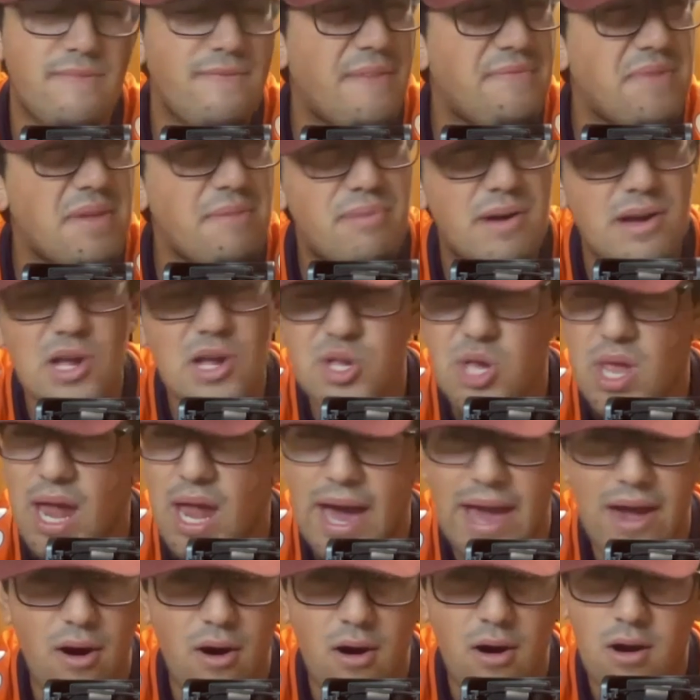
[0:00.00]
15 players on
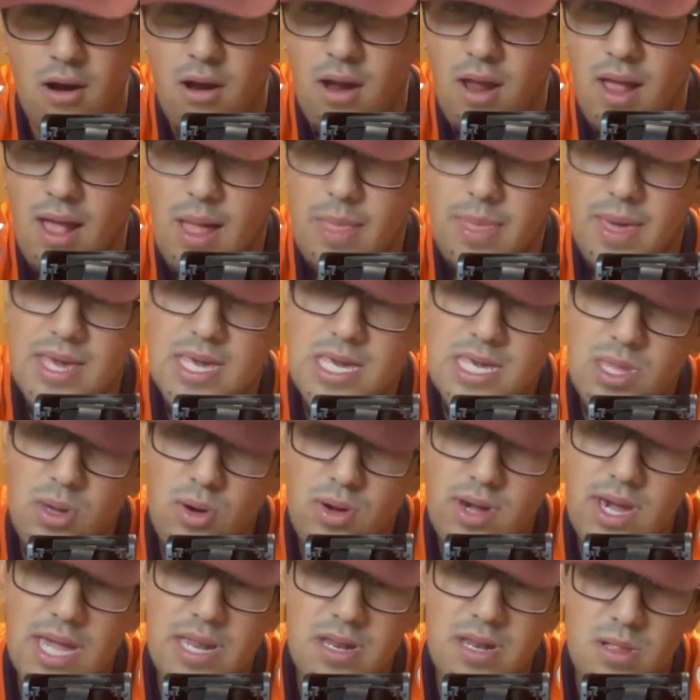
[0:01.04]
IR, they still
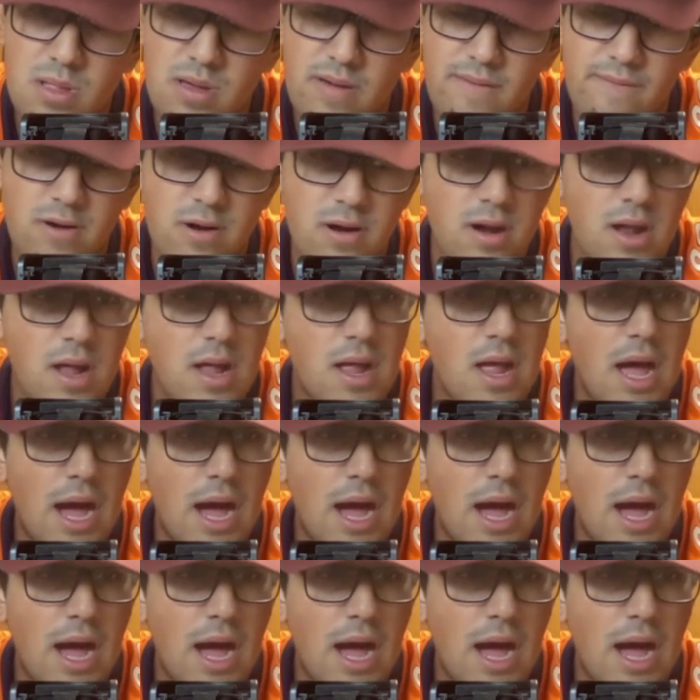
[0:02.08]
can deliver